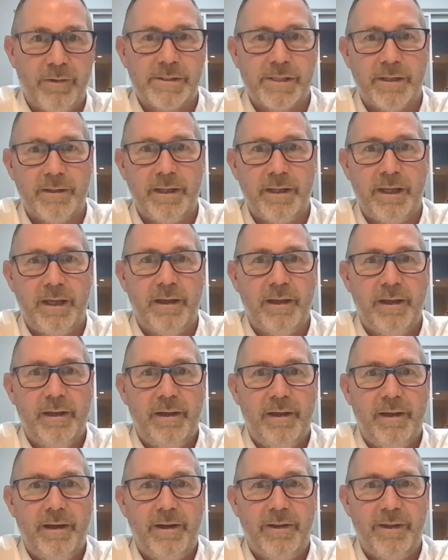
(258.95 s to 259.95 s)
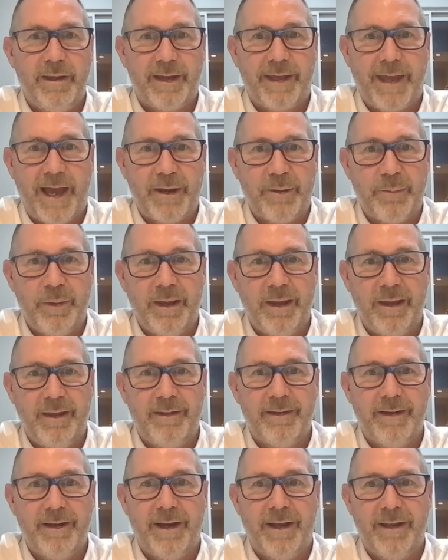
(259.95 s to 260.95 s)
parents at the at the
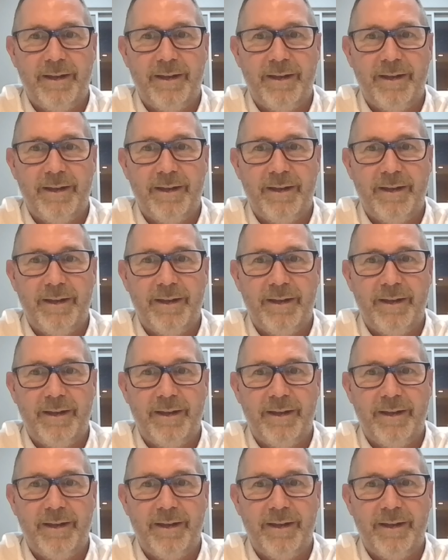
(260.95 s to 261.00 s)
academy,